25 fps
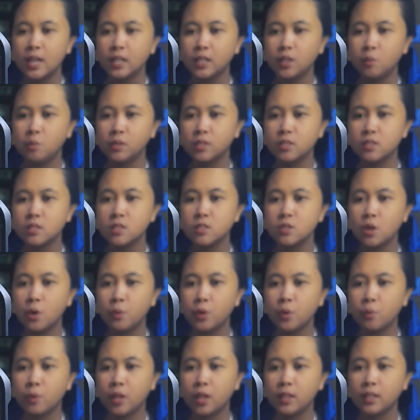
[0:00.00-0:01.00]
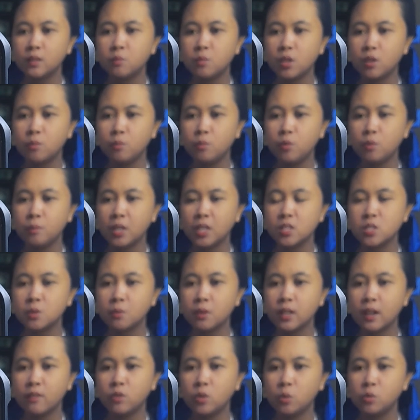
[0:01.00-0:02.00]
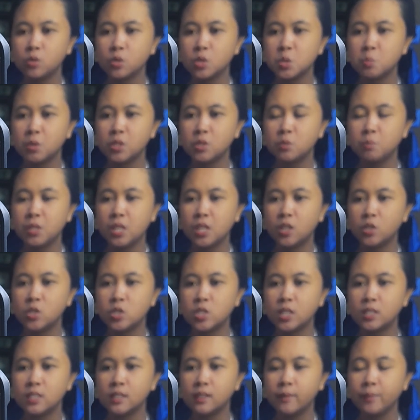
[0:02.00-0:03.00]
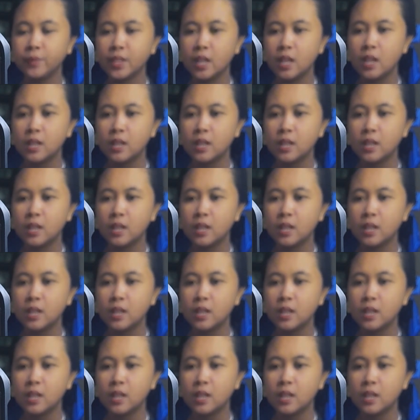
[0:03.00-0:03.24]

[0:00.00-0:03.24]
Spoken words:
The business is going well and booming, so I have no choice but to be energetic.